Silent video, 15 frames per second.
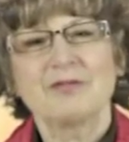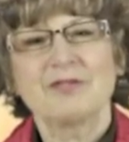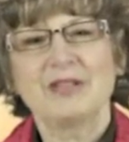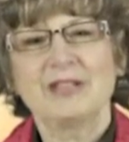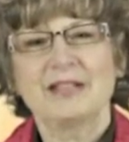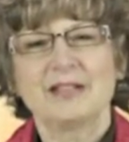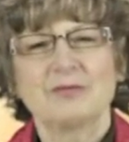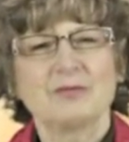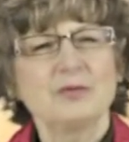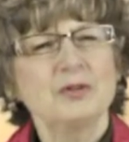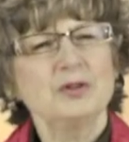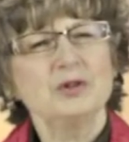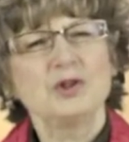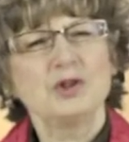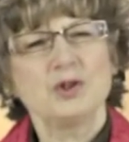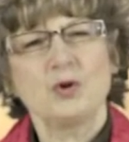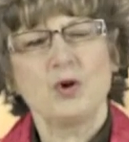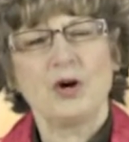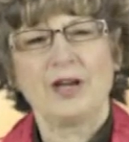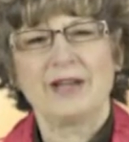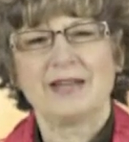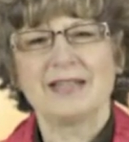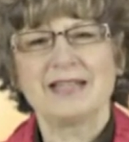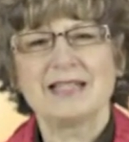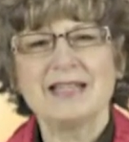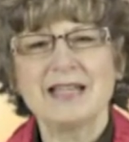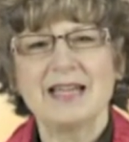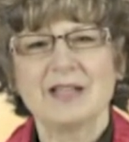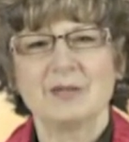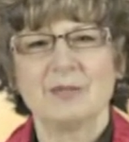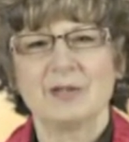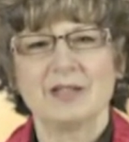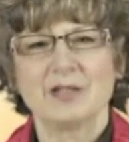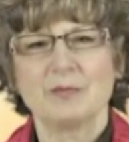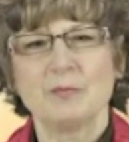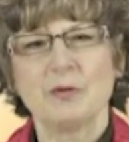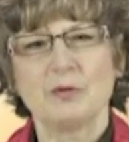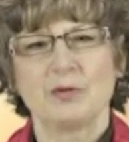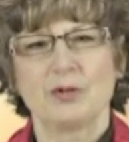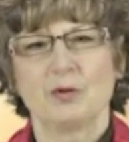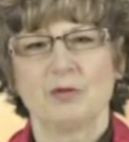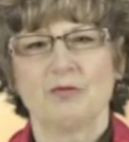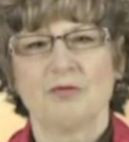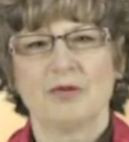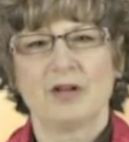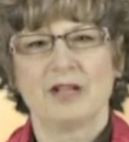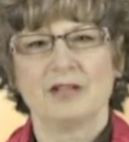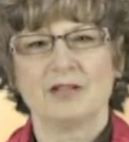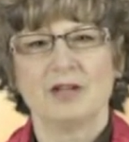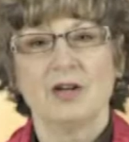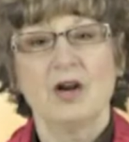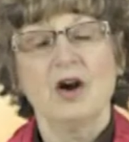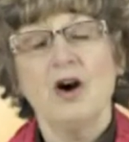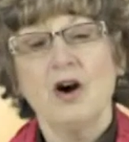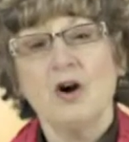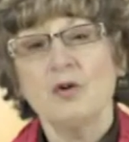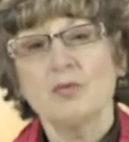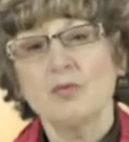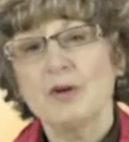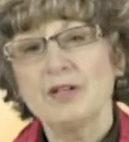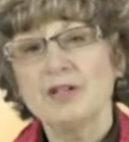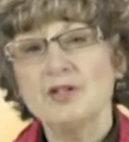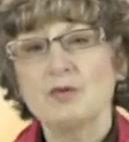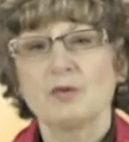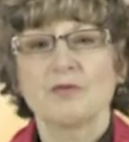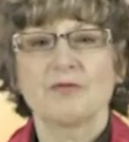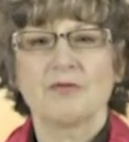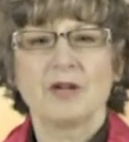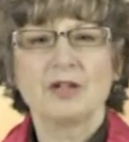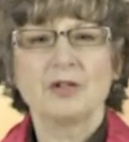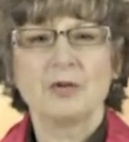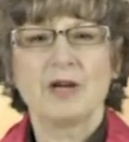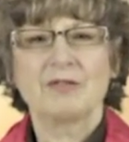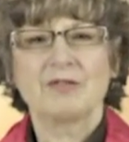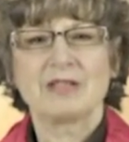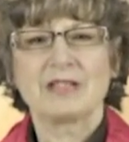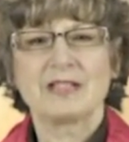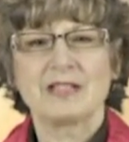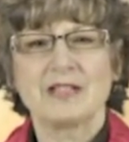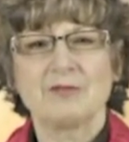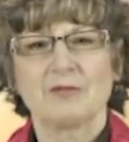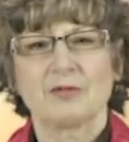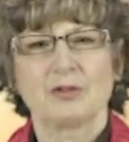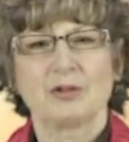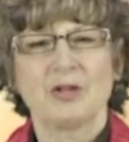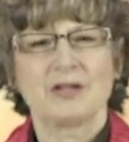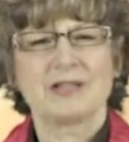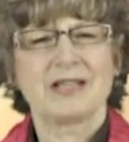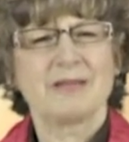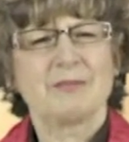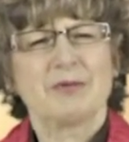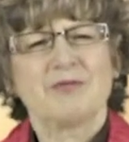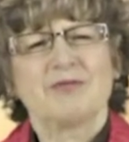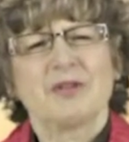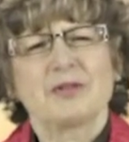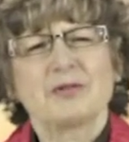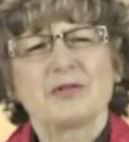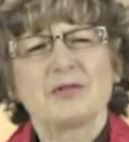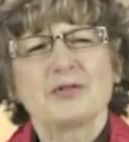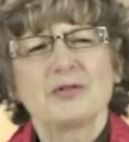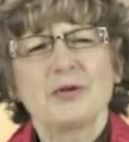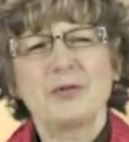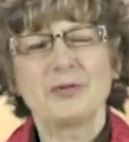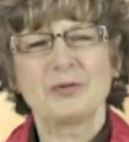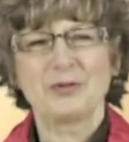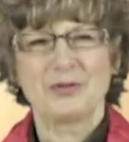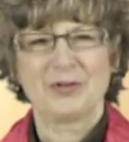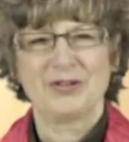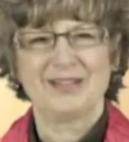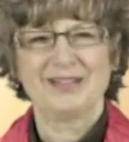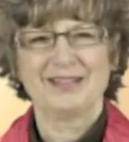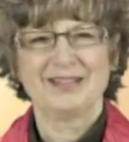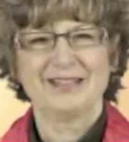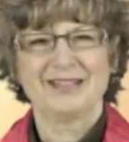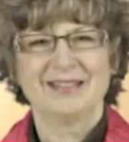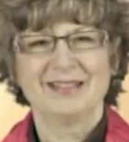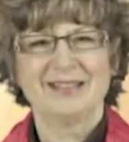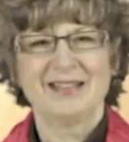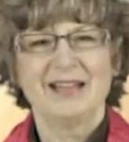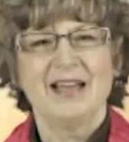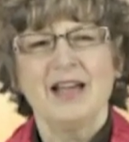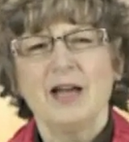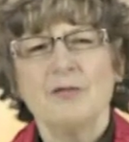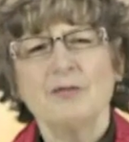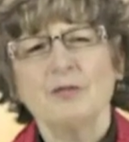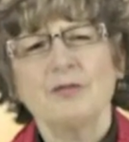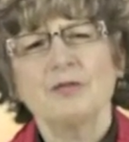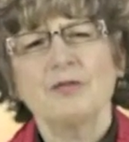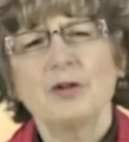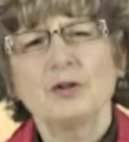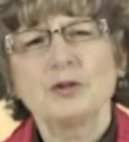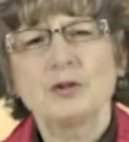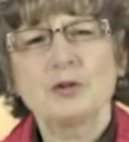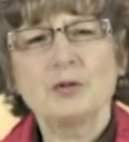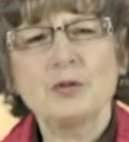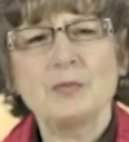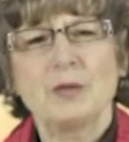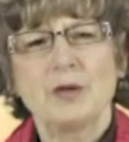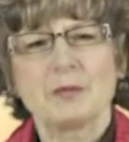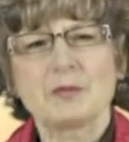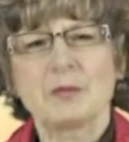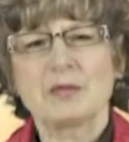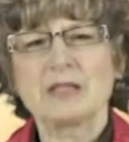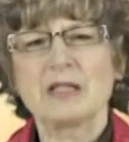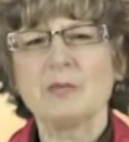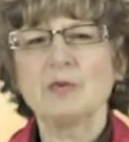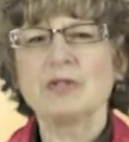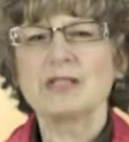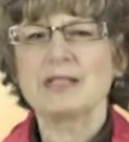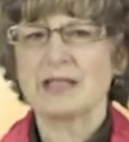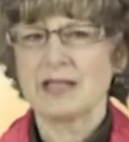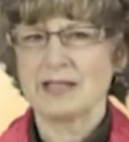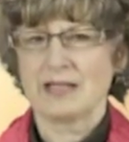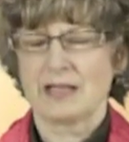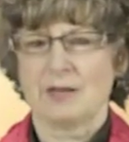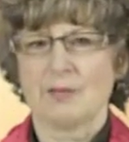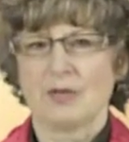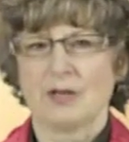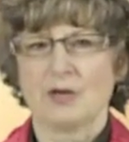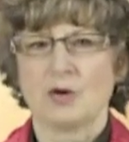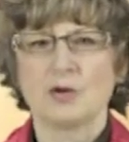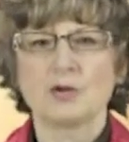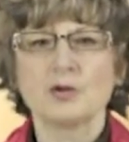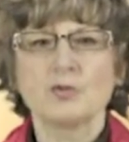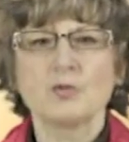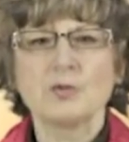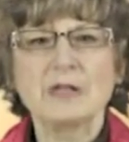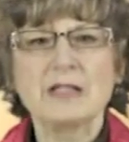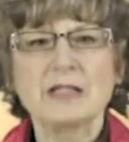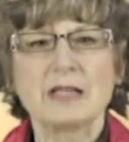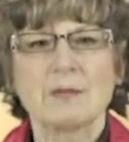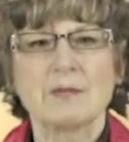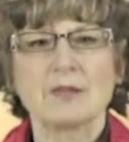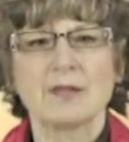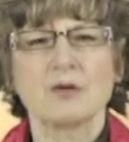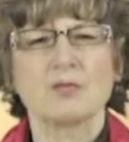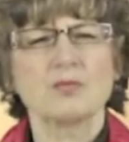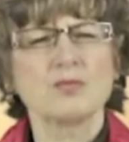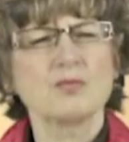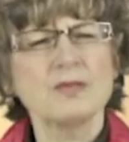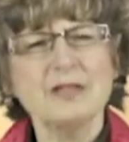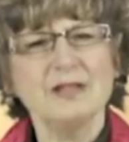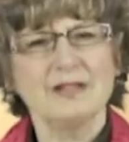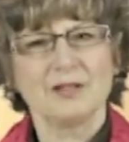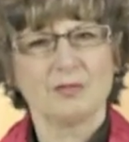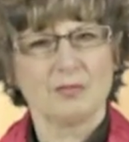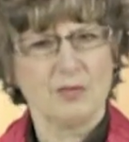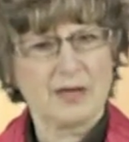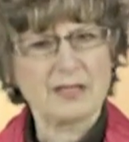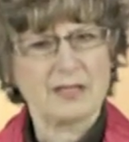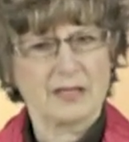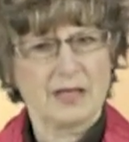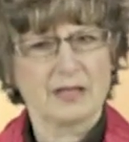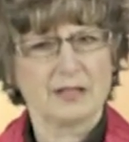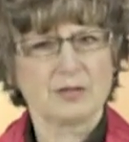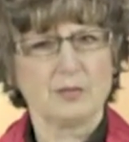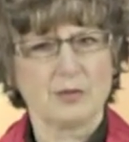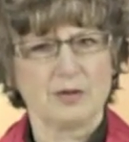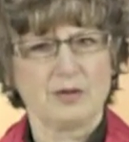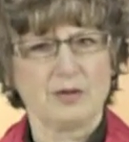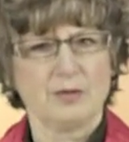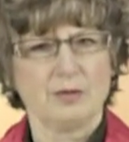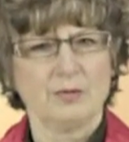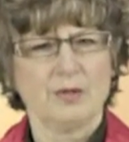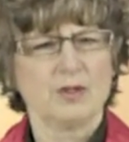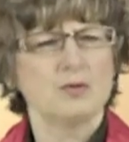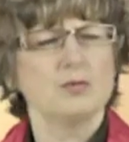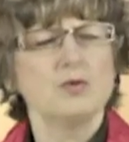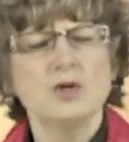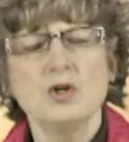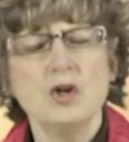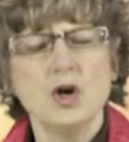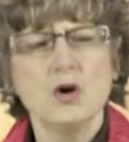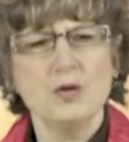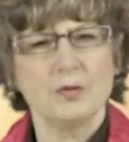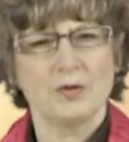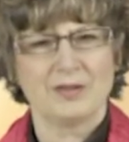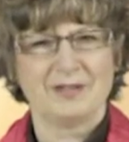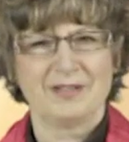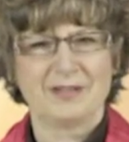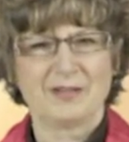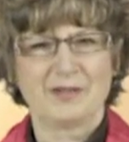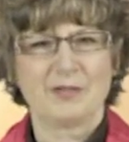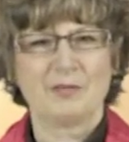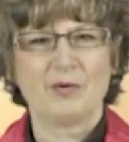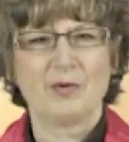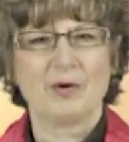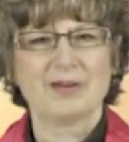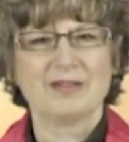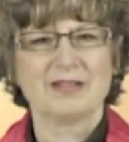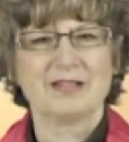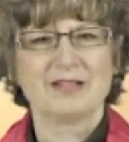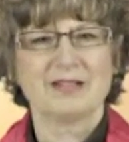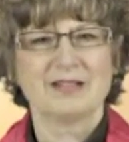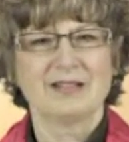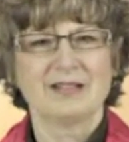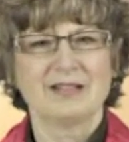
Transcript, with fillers: a feeling of real joy, contentment to be with a good friend? Or run into a friend you haven't seen for a long time and it felt so good? Have you ever felt goosebumps when someone says something or you read something that really resonates with you? You know that this is important.